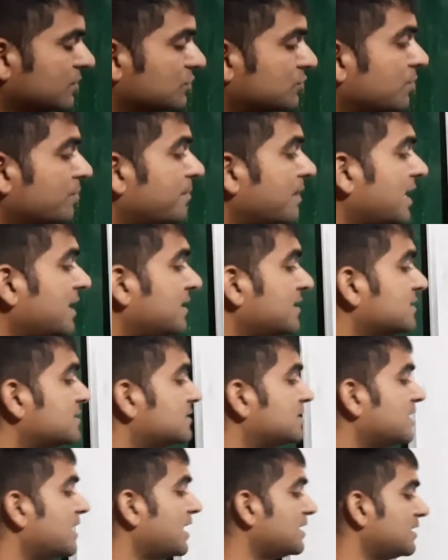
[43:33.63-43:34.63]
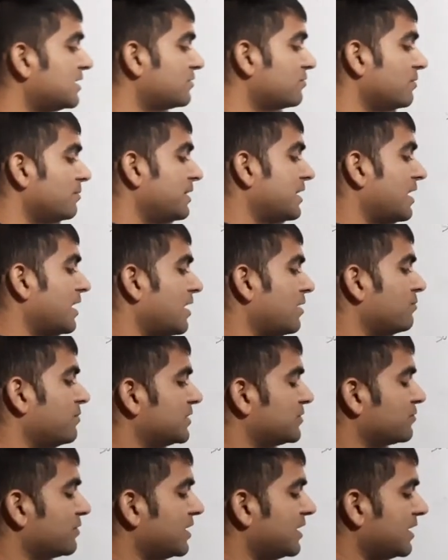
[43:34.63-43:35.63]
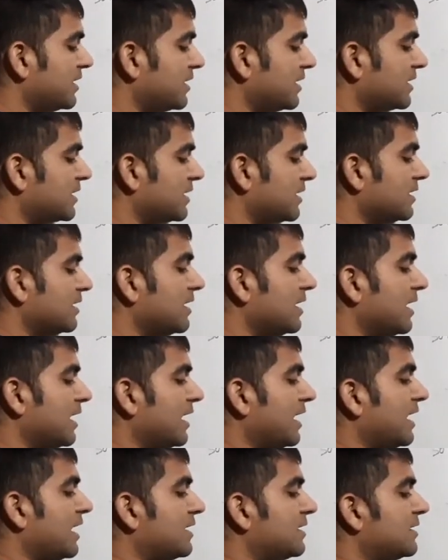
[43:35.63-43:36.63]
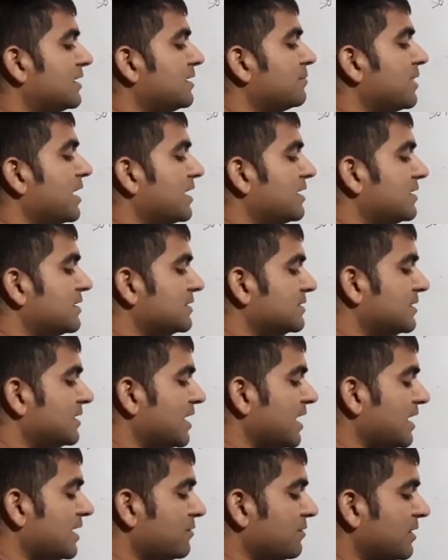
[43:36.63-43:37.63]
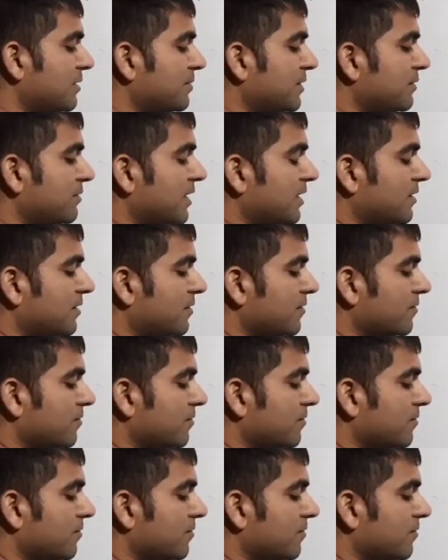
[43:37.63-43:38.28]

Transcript: So minus 9 it will be how much? 108. 18 minus 9 will be what?